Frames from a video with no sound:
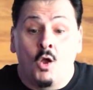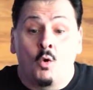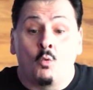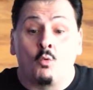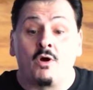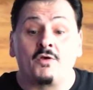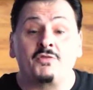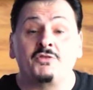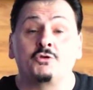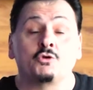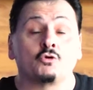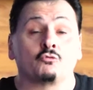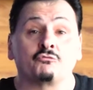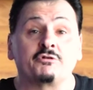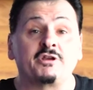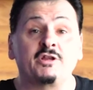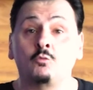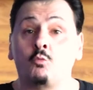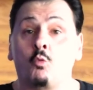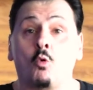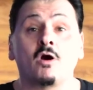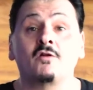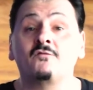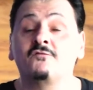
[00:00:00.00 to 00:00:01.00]
Whether you
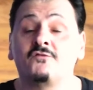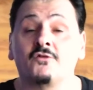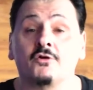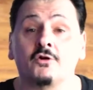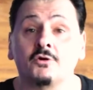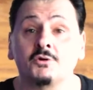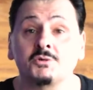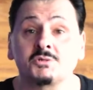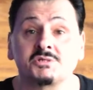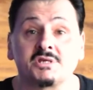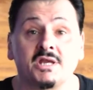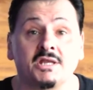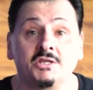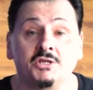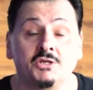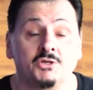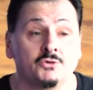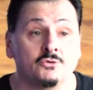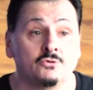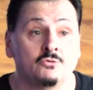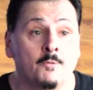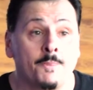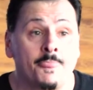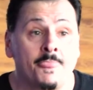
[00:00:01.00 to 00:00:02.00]
read one verse and
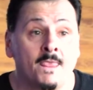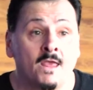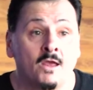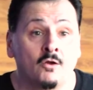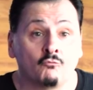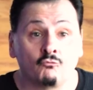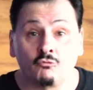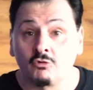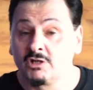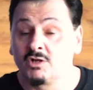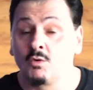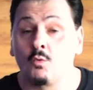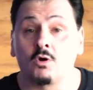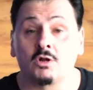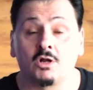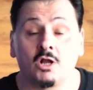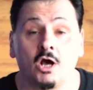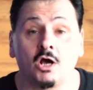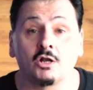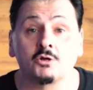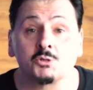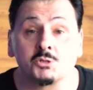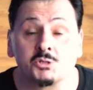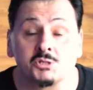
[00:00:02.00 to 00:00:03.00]
you really want
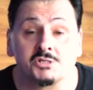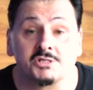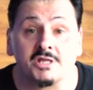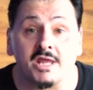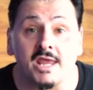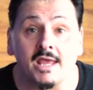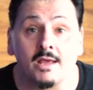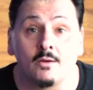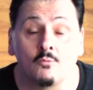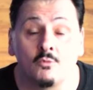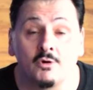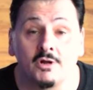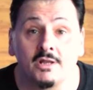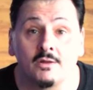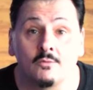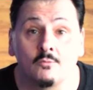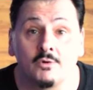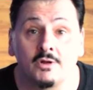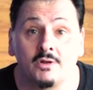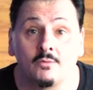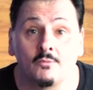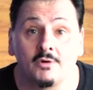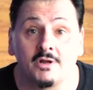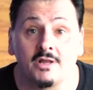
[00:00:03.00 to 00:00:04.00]
to understand what
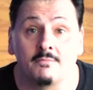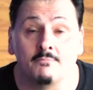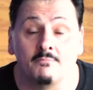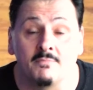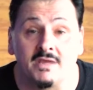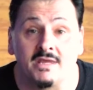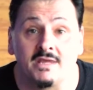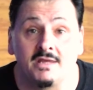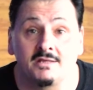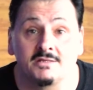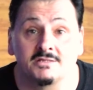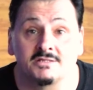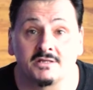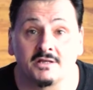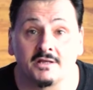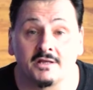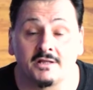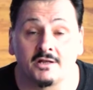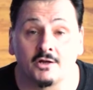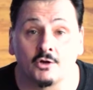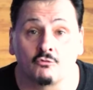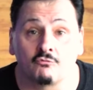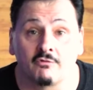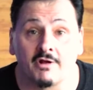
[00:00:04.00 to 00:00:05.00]
it means in
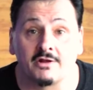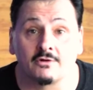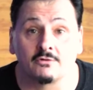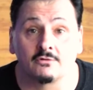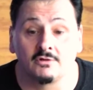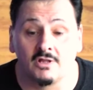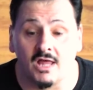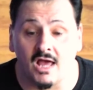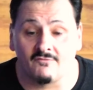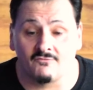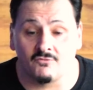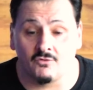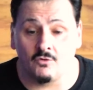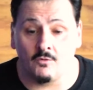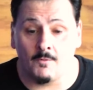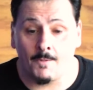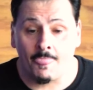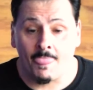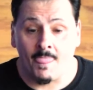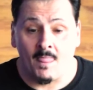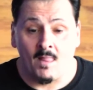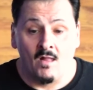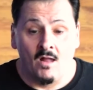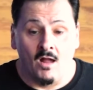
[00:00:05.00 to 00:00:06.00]
a greater level,